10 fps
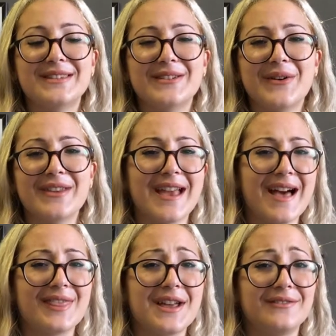So
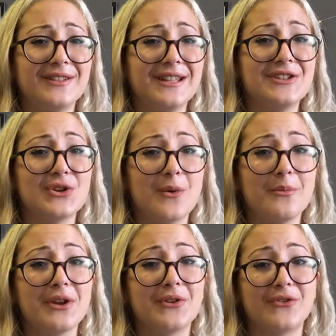yeah, definitely don't
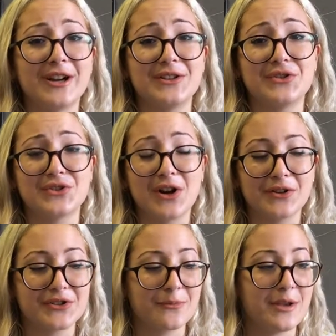be afraid to
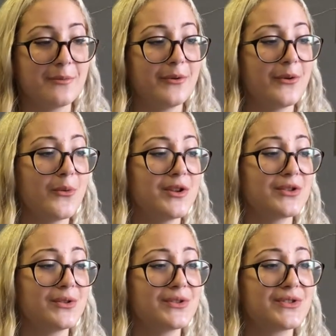talk to people,
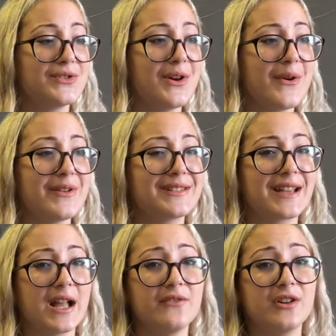which also is
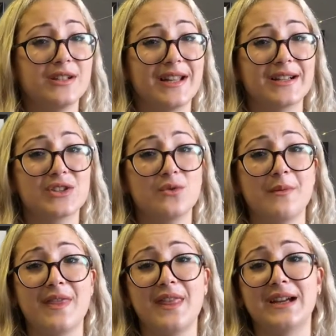kind of connect to
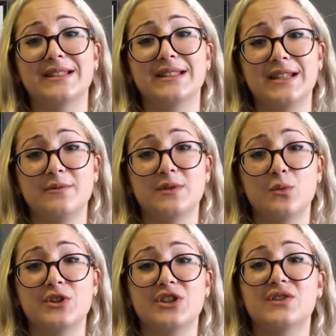my next tips,
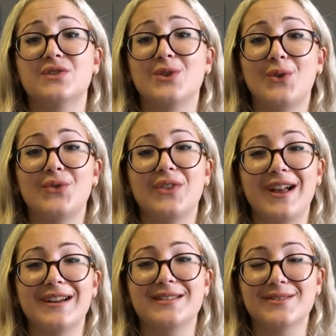which is don't
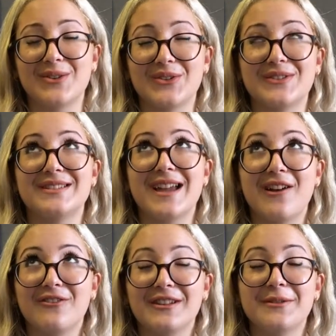fly solo.
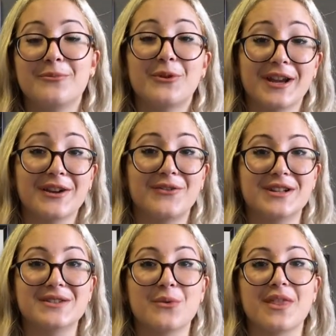Definitely bring a
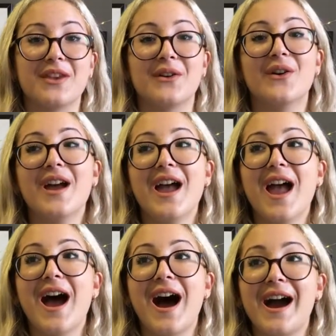friend with you.
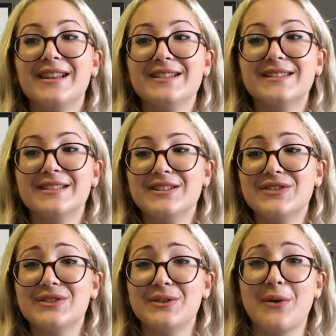I
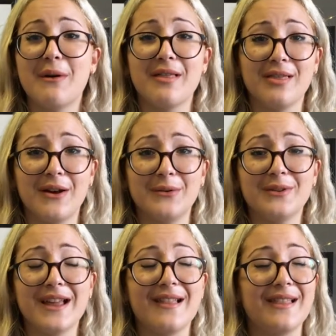decided to go
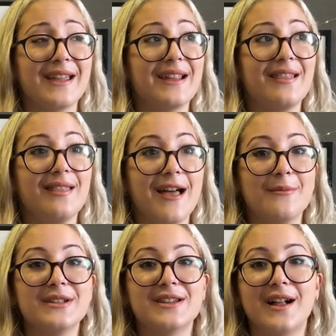alone, and like
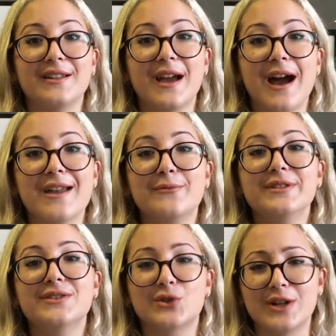let me tell ya, it
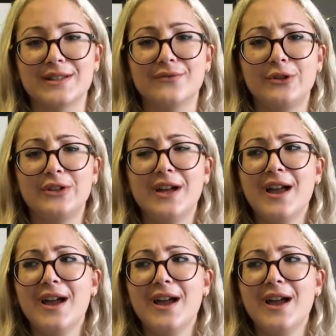was stressful.